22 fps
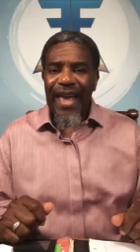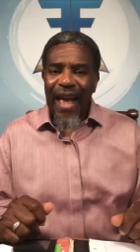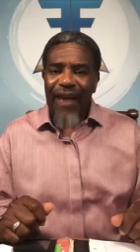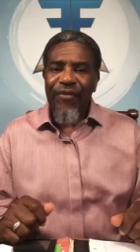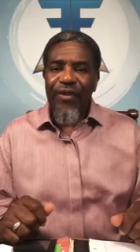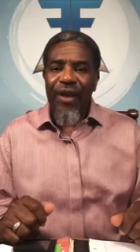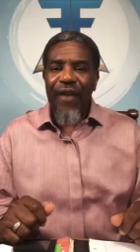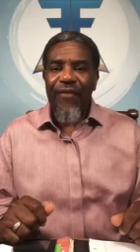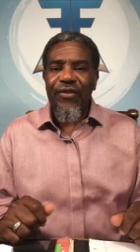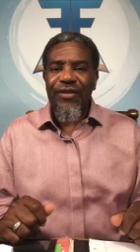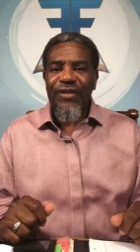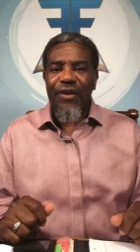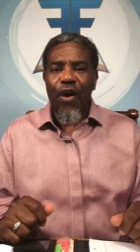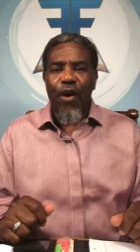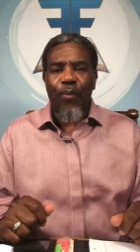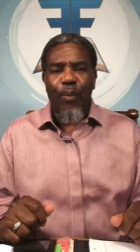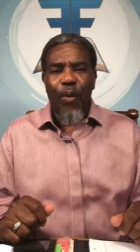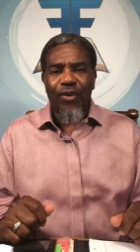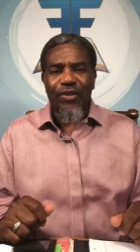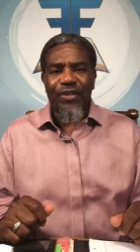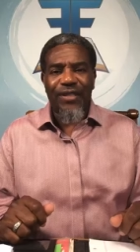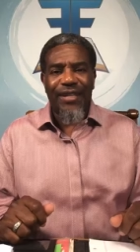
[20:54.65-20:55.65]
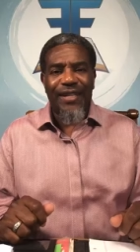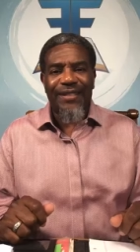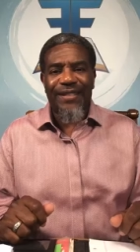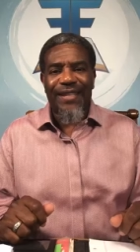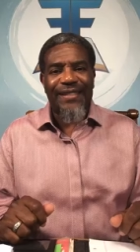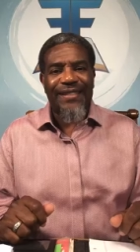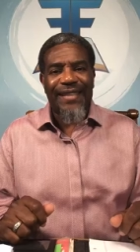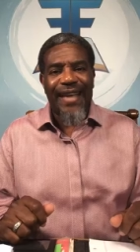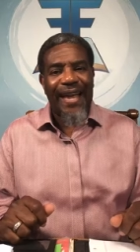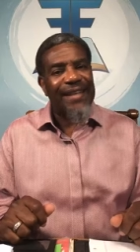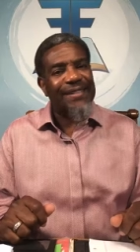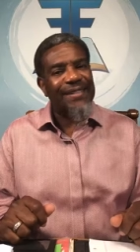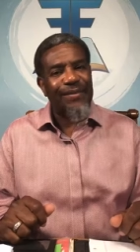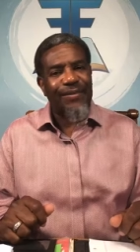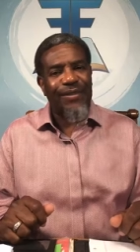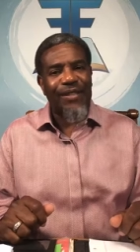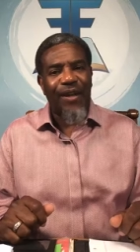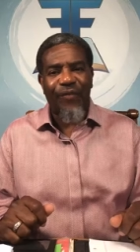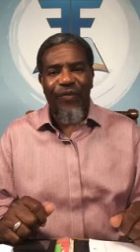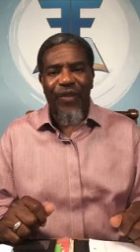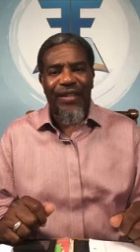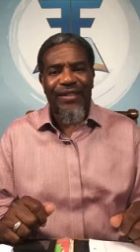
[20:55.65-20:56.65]
Have you ever saw a person that's just saying
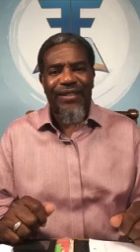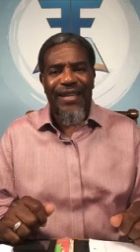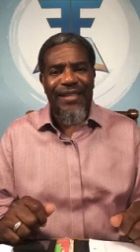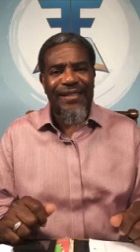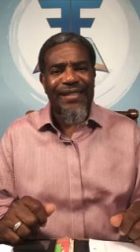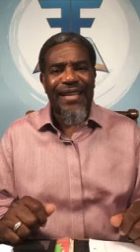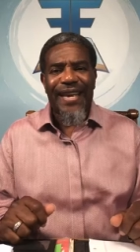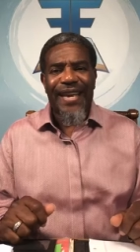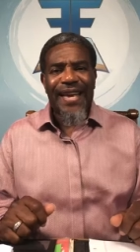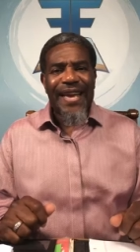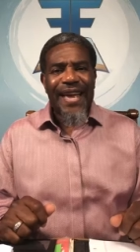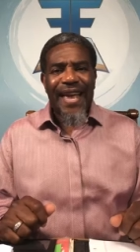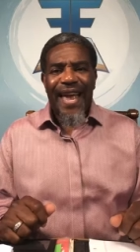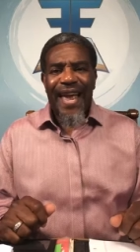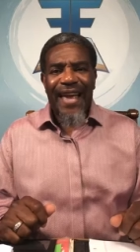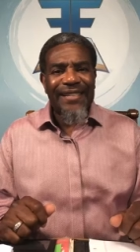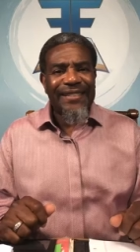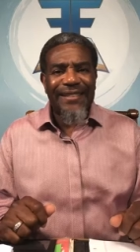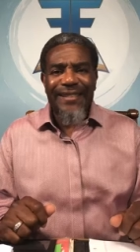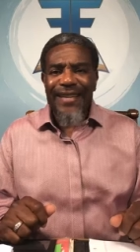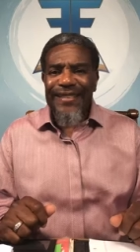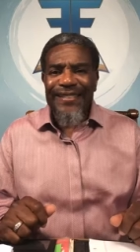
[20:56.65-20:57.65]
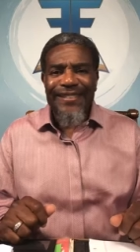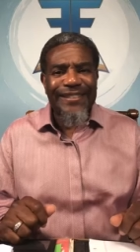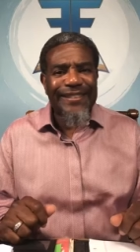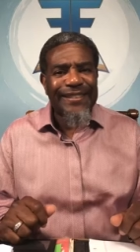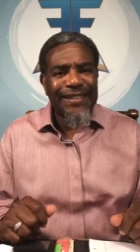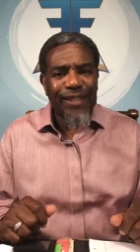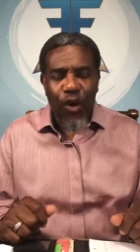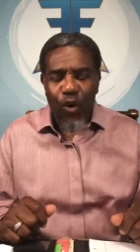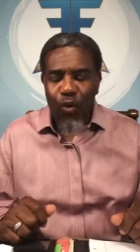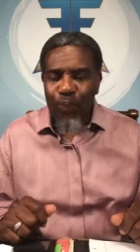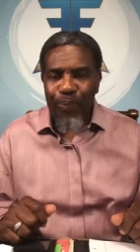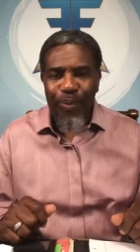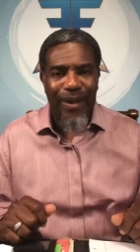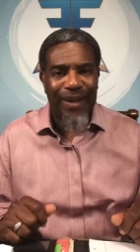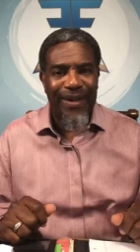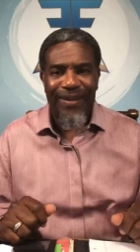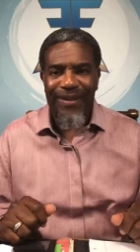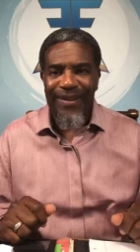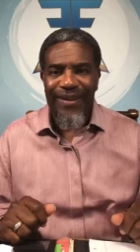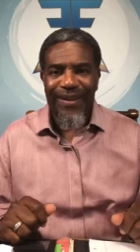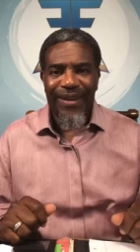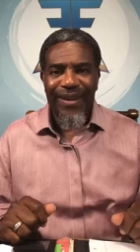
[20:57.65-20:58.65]
some stuff that just, it's just
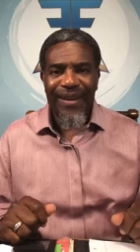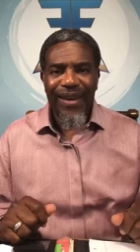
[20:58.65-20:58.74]
stupid.